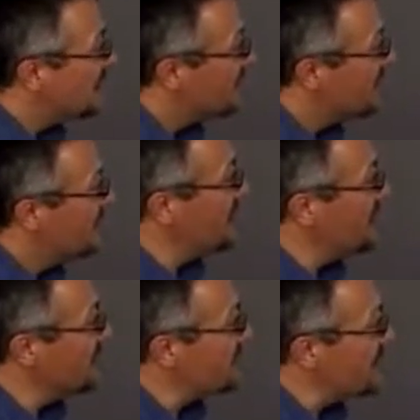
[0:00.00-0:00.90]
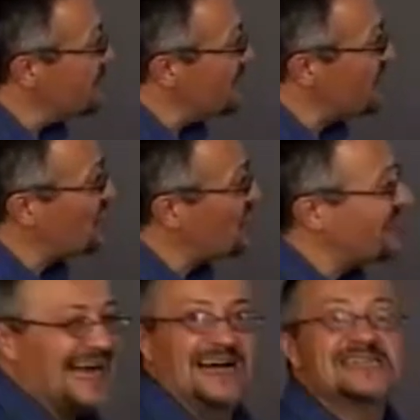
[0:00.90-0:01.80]
Yield can be shared
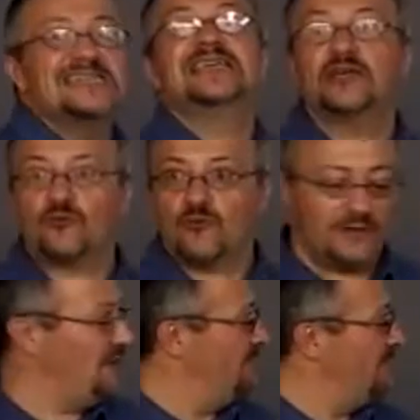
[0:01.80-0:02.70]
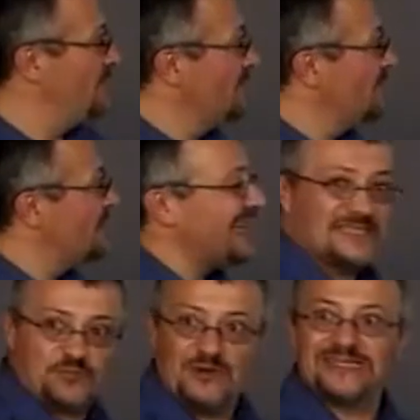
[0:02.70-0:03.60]
unequally.
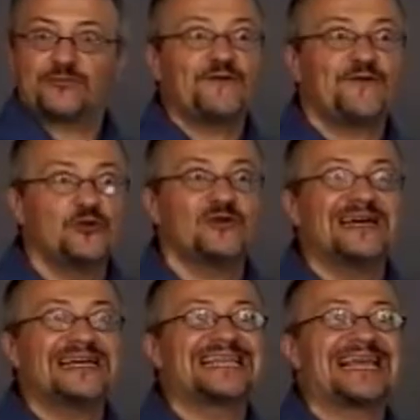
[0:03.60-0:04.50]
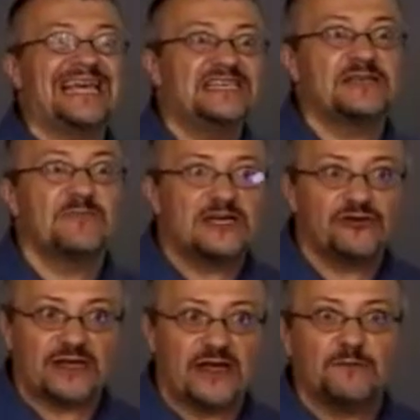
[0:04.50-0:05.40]
That's what it's referred to as
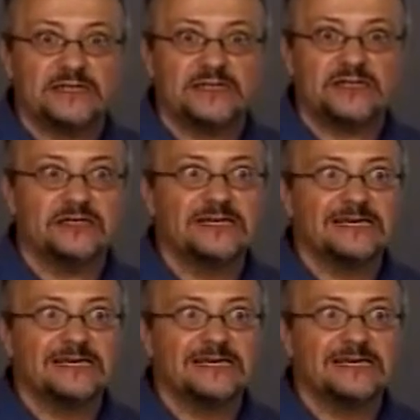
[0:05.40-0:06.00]
asymmetric competition.